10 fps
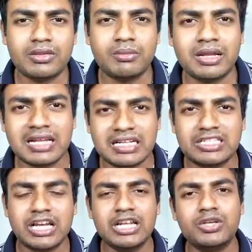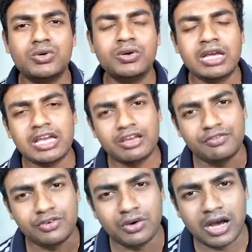But I tell you, if
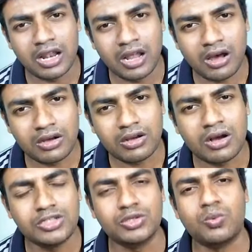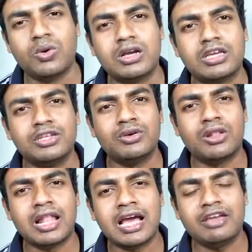you allow God to work in your
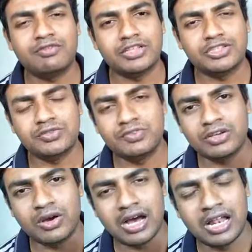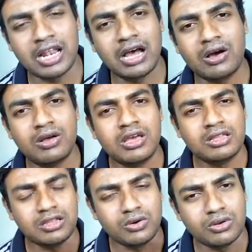life, if you allow
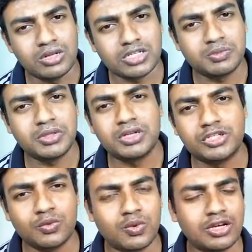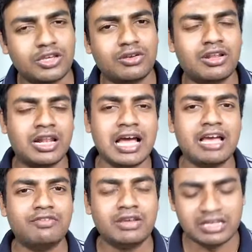the Holy Spirit to work in your
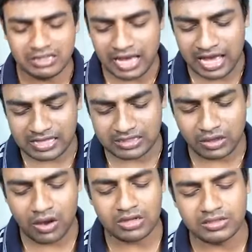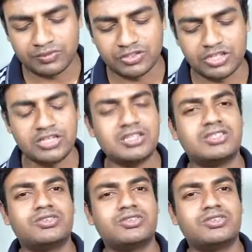life, as God, Jesus